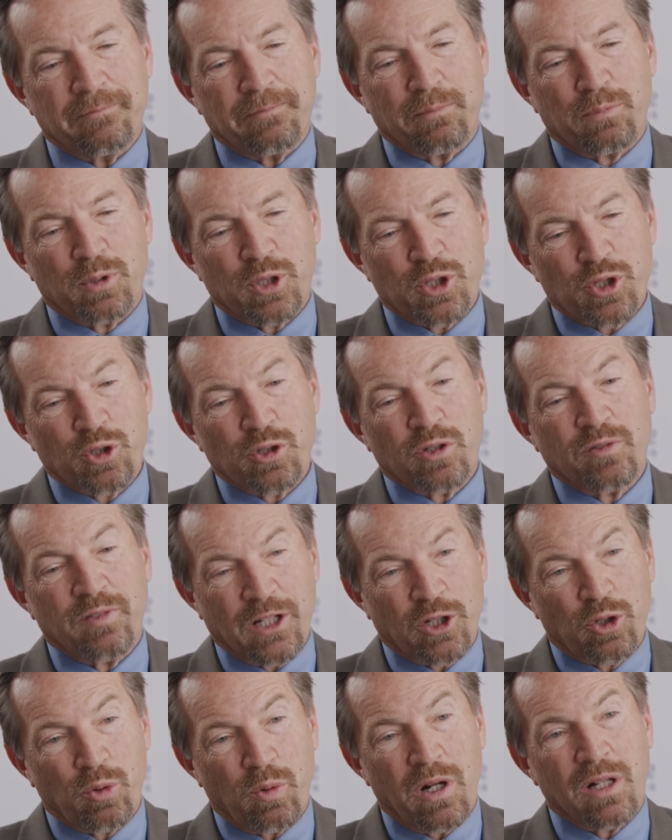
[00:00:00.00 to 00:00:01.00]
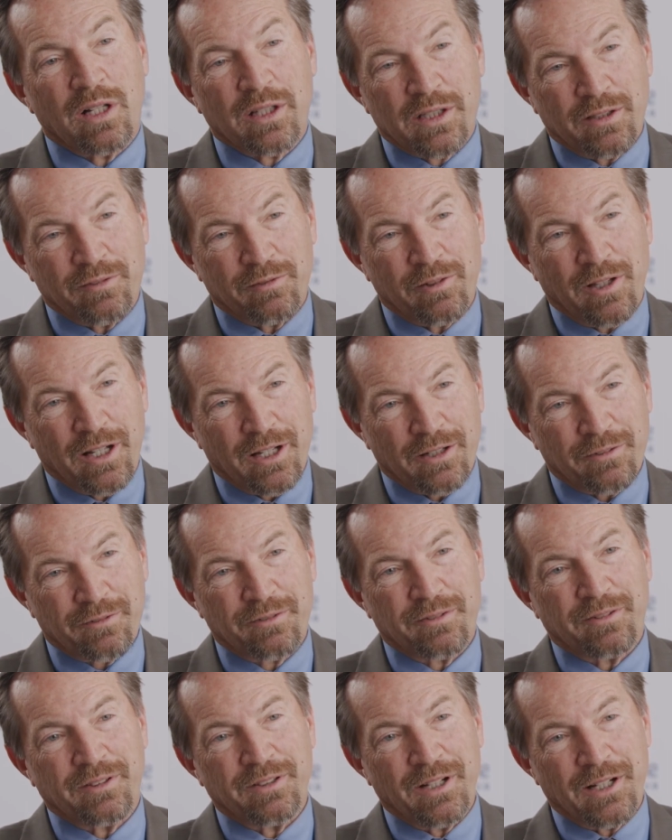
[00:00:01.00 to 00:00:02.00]
preserve a quality of
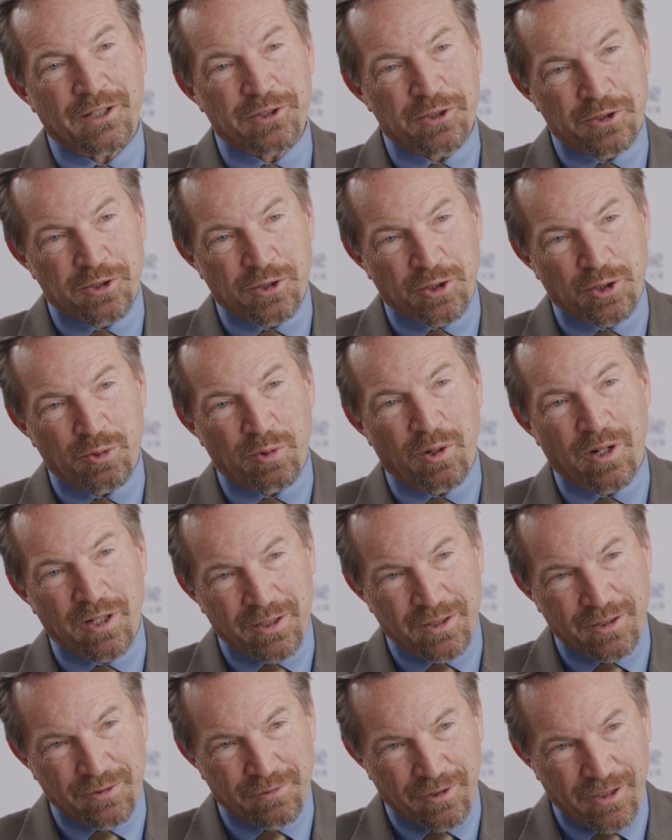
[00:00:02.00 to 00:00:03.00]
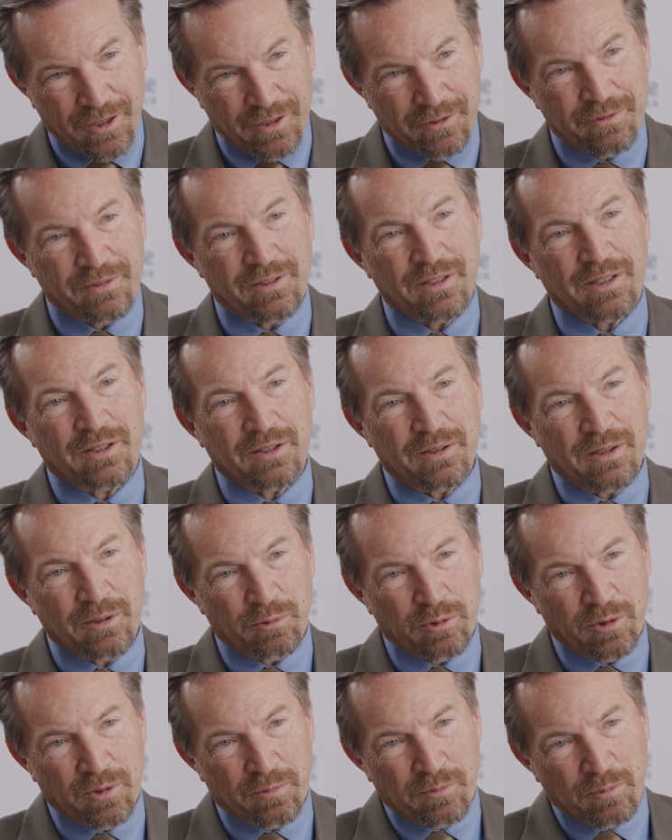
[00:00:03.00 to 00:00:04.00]
life, not just a quantity of life, that
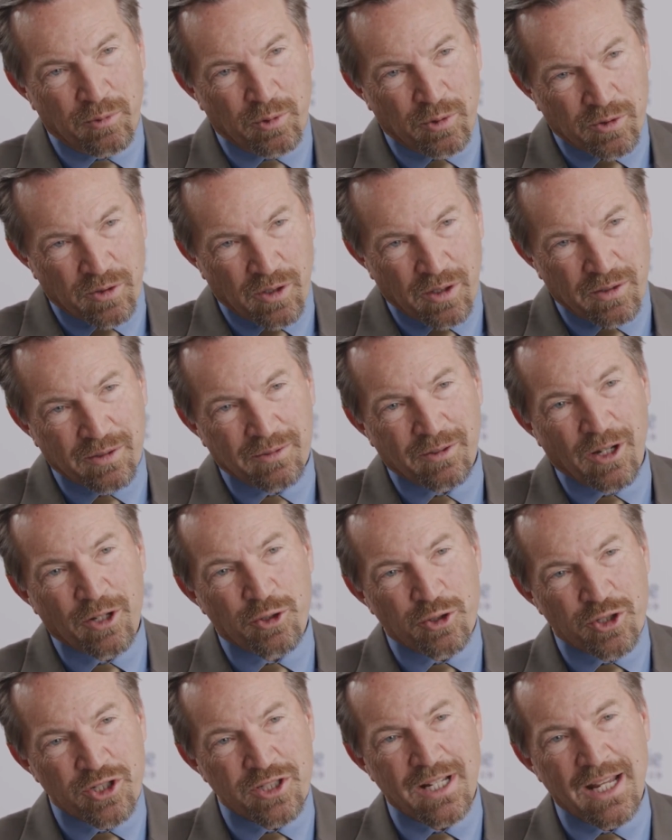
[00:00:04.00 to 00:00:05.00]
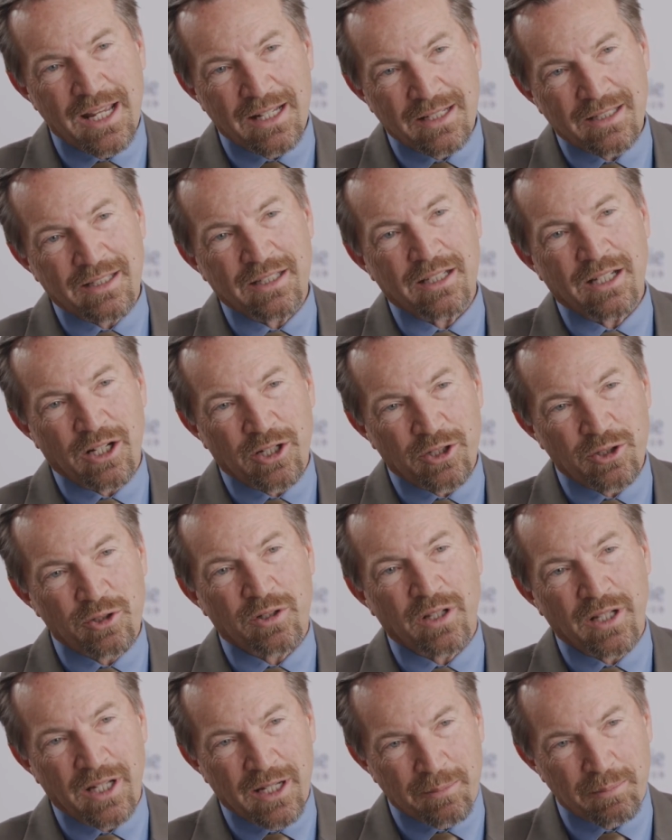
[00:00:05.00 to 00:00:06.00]
we're understanding the
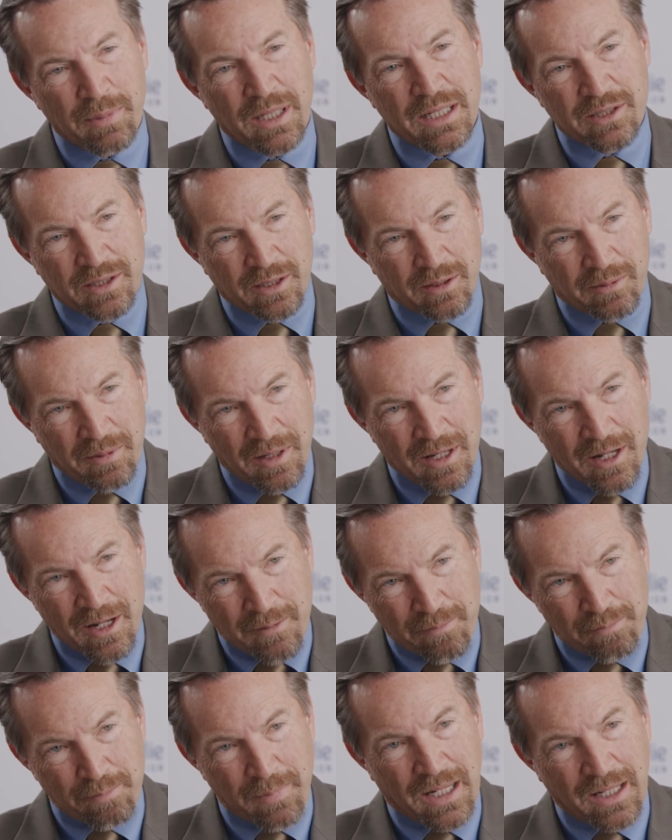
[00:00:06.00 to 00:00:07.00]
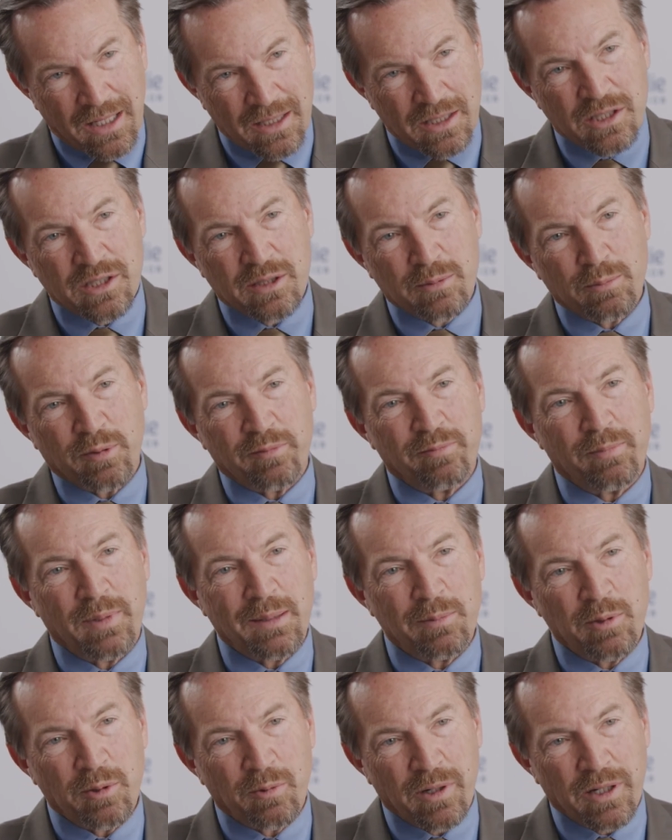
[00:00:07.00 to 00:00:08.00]
underlying basic mechanism of
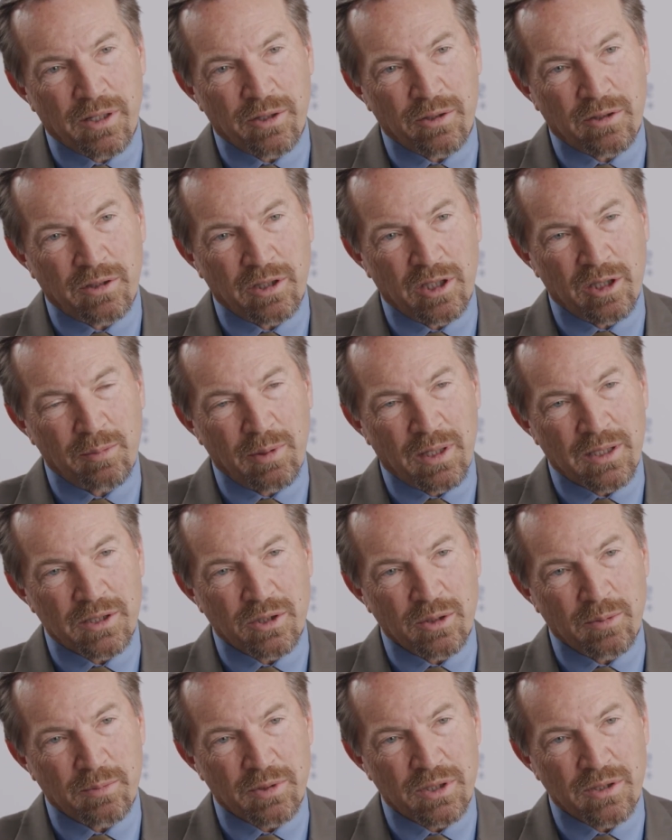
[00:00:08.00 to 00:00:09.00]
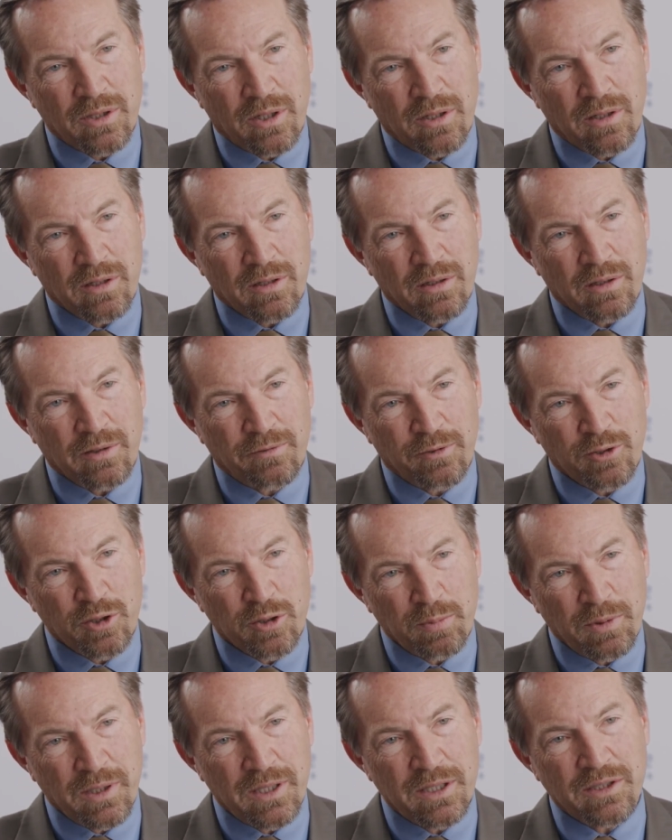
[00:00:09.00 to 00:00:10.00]
maybe why their glioblastoma started in the
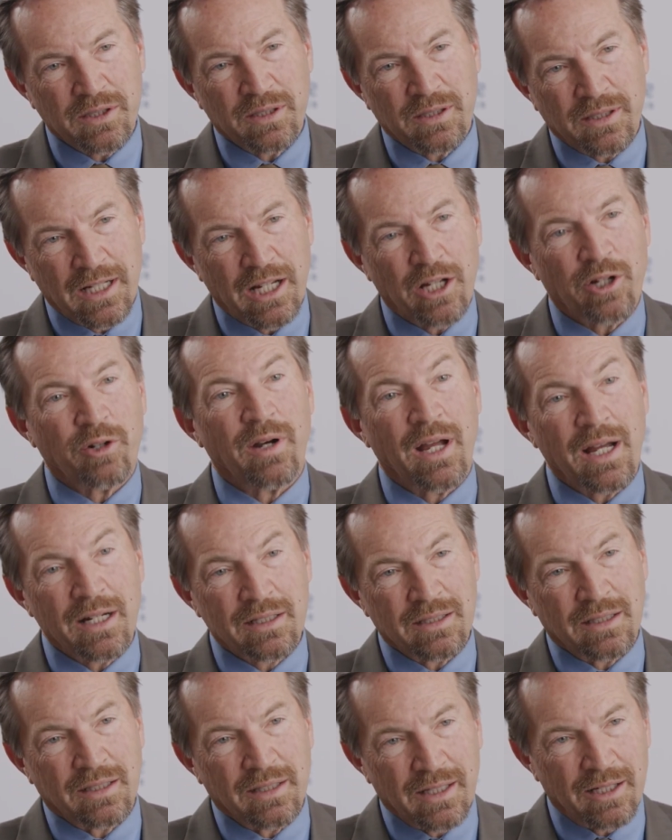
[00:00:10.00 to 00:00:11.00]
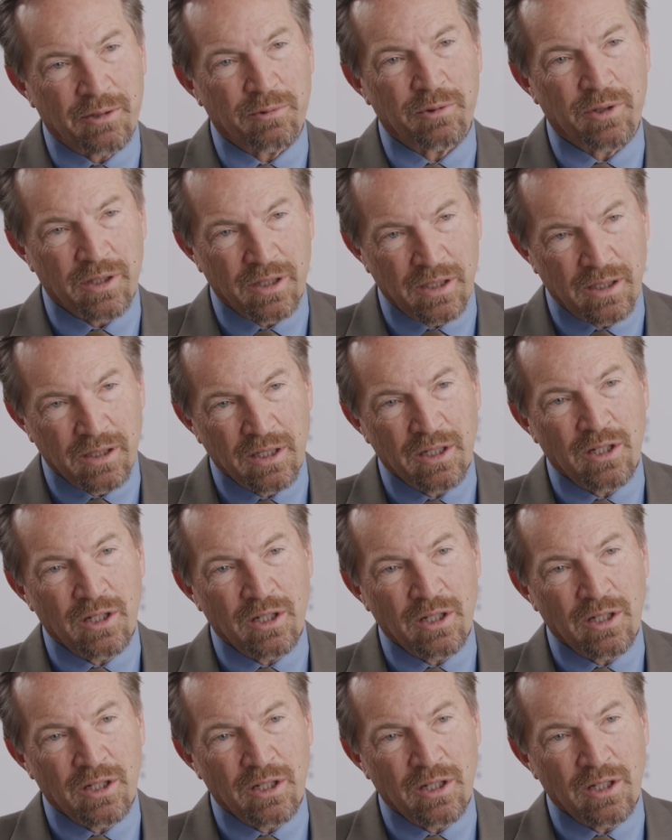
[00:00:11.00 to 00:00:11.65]
first place and counteracting that with a